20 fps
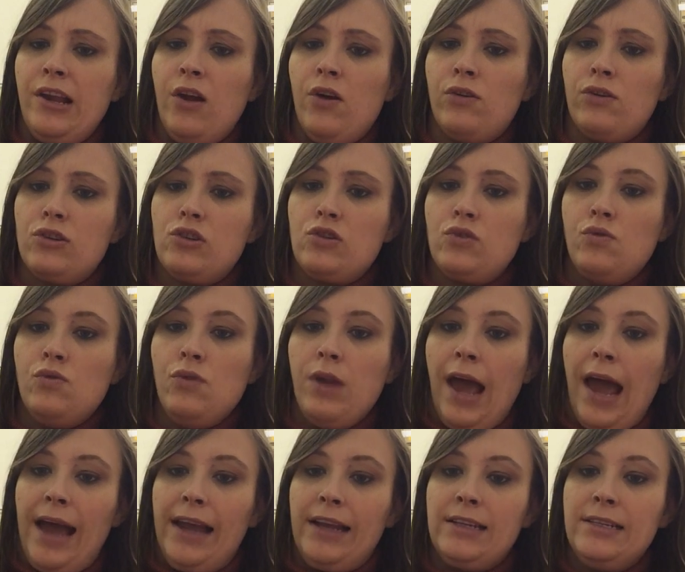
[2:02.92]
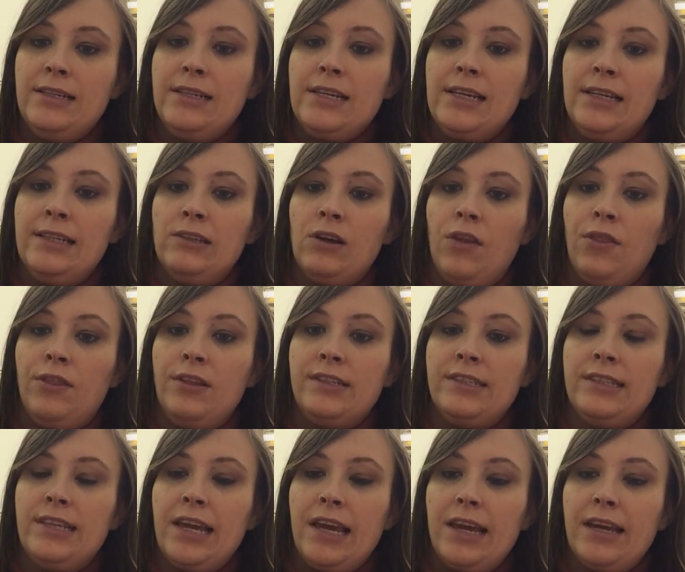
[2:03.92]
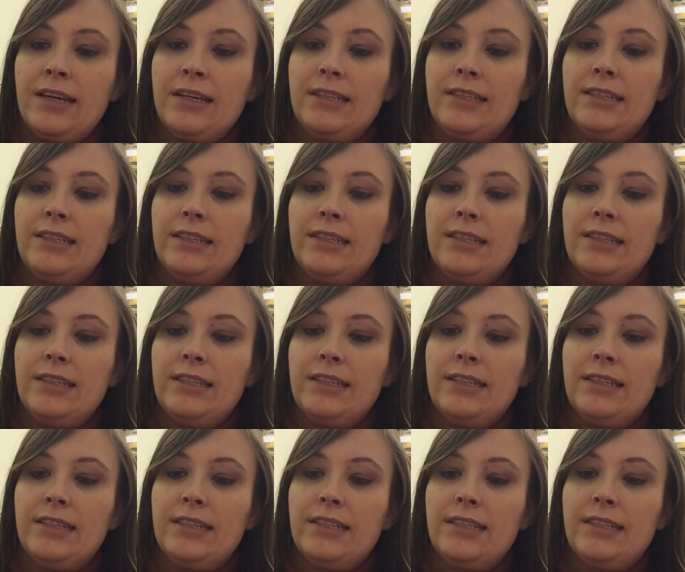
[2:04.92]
long tall hand, is on the six,